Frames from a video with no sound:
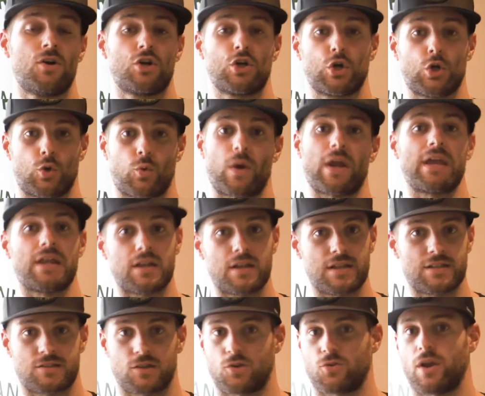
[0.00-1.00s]
great.
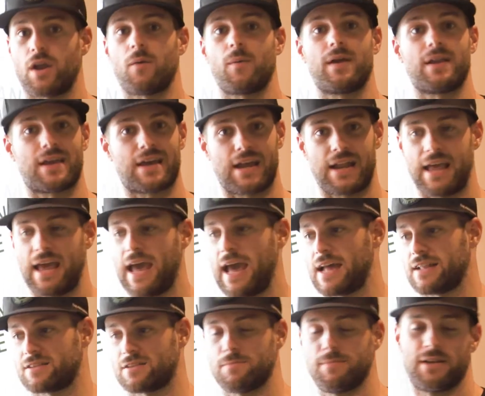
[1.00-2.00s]
It's a great way to kind of
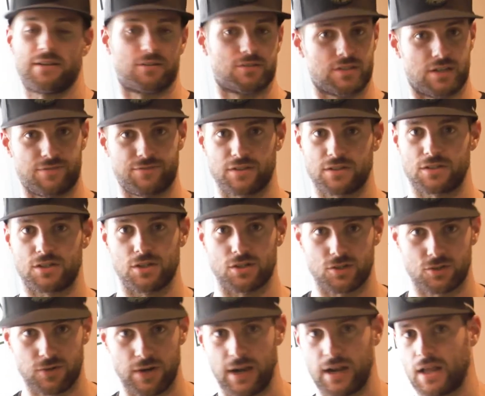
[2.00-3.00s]
add some mental toughness to your
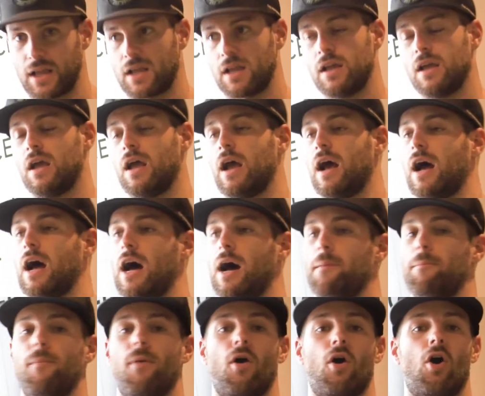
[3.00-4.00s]
training.
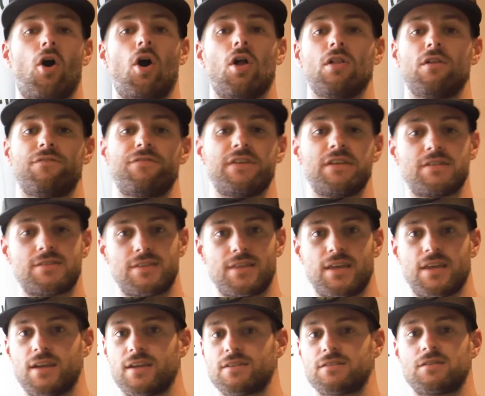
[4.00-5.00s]
All of these
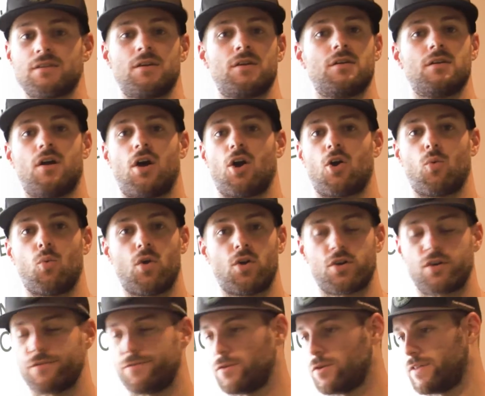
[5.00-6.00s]
things are
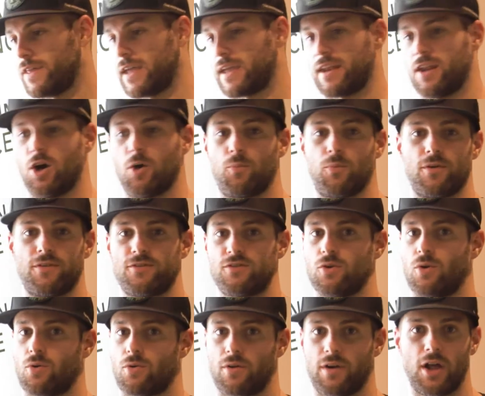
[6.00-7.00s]
wonderful. They can help with
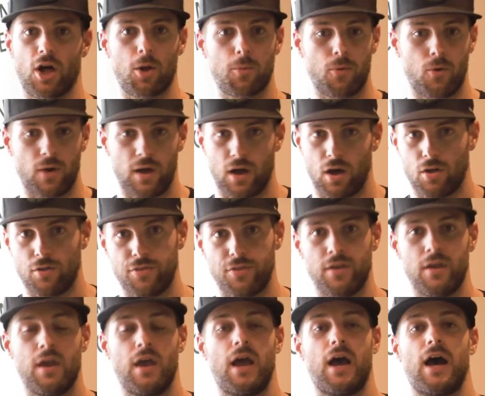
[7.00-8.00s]
shoulder and elbow health.
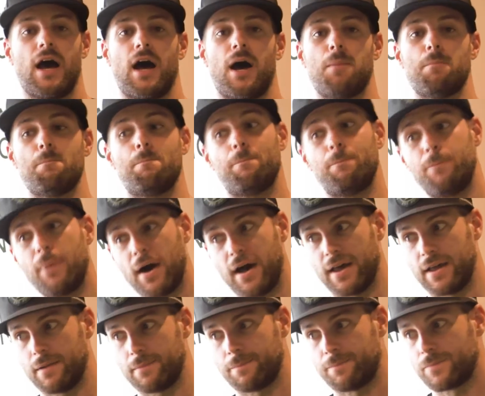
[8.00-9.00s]

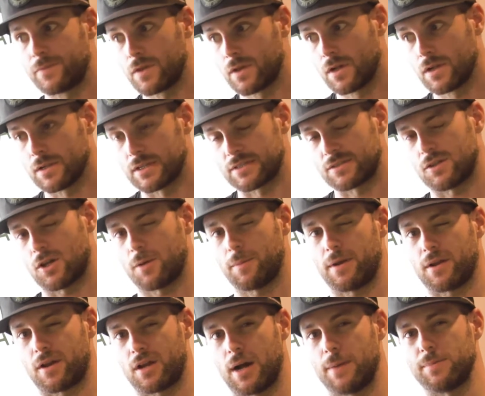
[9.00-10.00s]
But let's talk
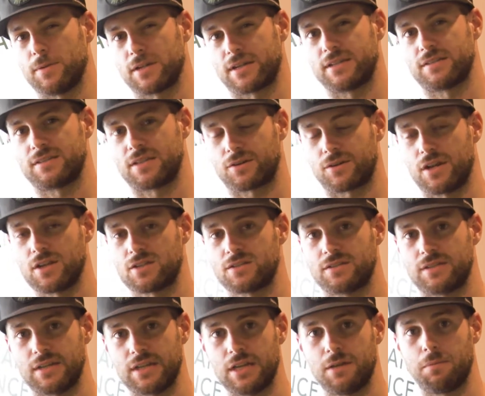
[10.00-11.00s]
about a couple of considerations
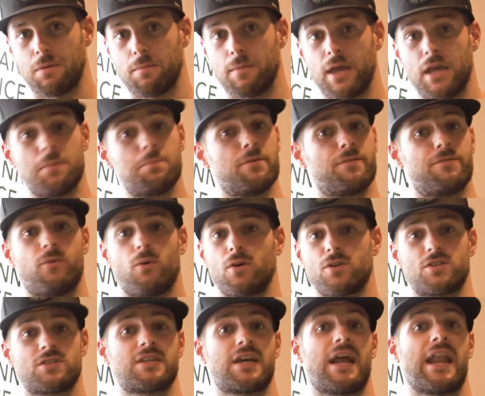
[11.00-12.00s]
that need to be made before
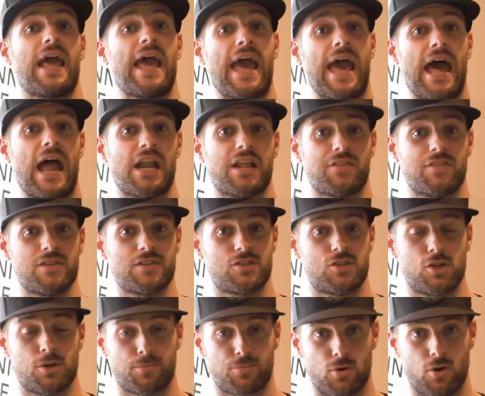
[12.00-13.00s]
just kind of adding these to
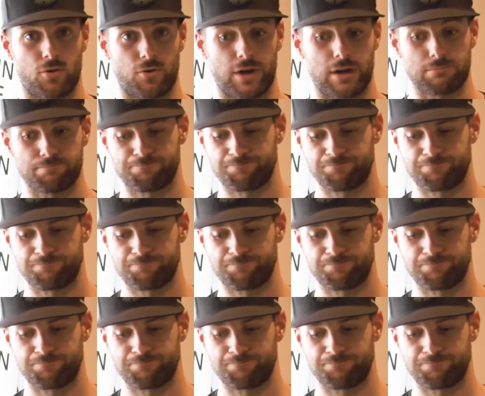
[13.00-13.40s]
your program.